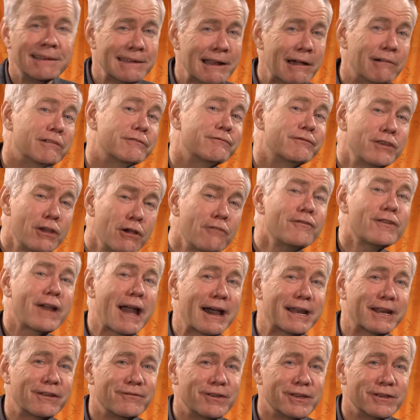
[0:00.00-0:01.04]
Now, if you've
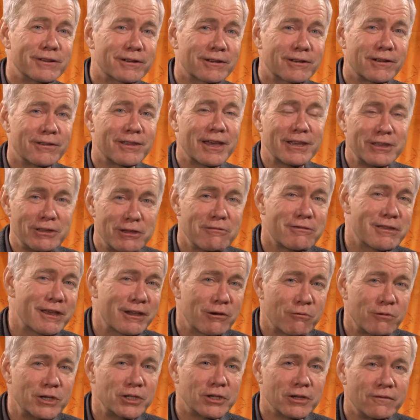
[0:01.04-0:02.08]
got a vehicle that you
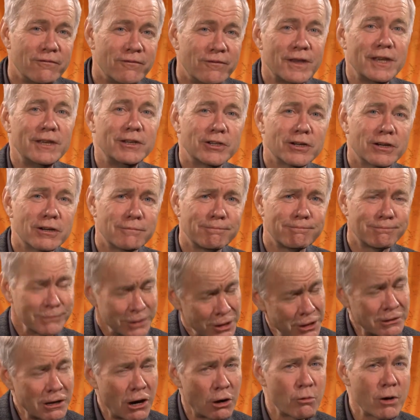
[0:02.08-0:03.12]
think we should feature,
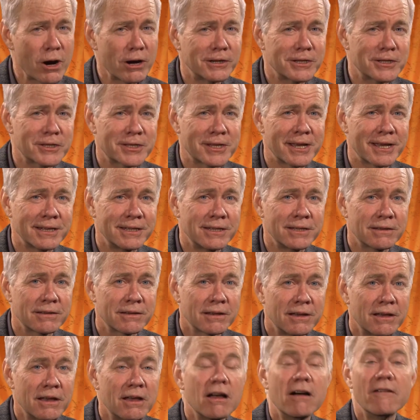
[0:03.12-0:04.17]
you know where to send it.
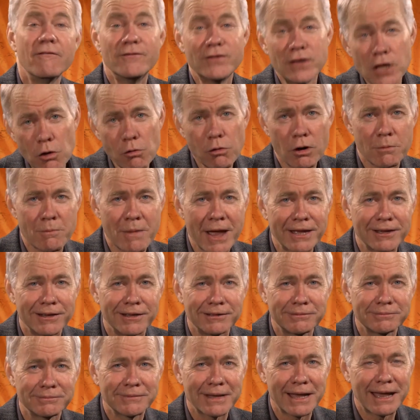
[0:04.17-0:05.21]
Viewer
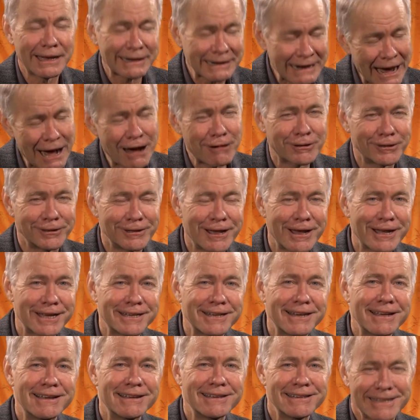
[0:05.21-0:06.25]
mail at
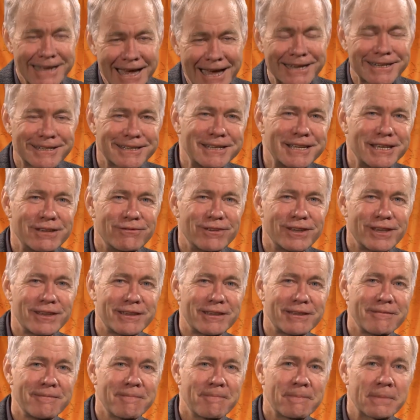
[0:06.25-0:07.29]

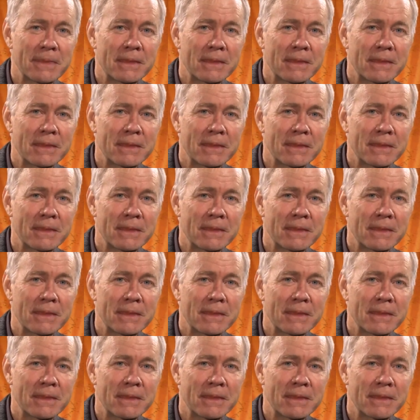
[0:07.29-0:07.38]
AutoLine.TV.